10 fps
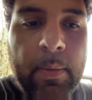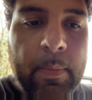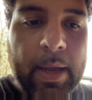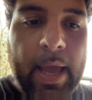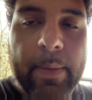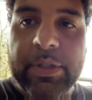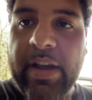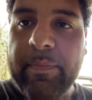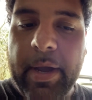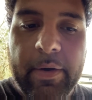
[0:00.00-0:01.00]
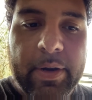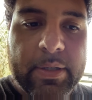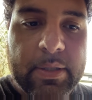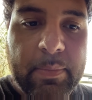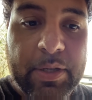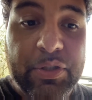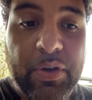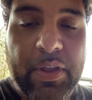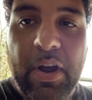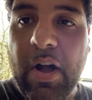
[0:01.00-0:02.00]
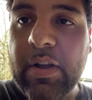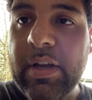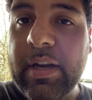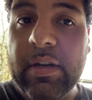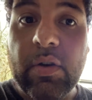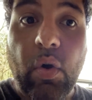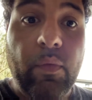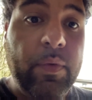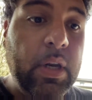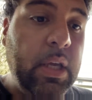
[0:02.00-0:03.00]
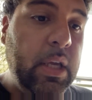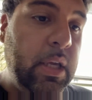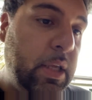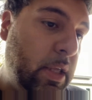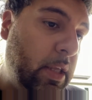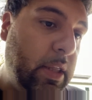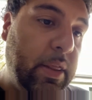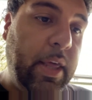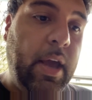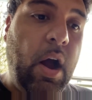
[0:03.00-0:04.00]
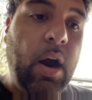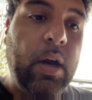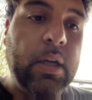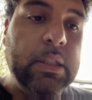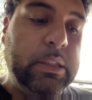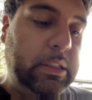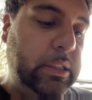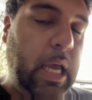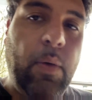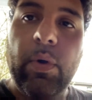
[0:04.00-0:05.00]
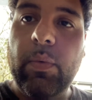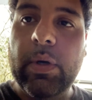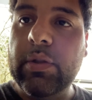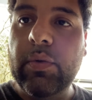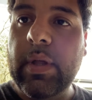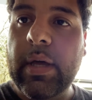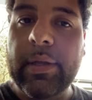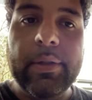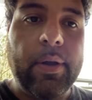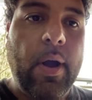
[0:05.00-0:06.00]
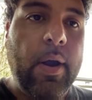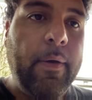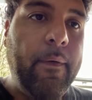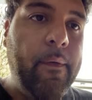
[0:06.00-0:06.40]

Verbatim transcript: my camshaft bearings, make sure they're all good and hopefully they are because I wouldn't want to do that in the car.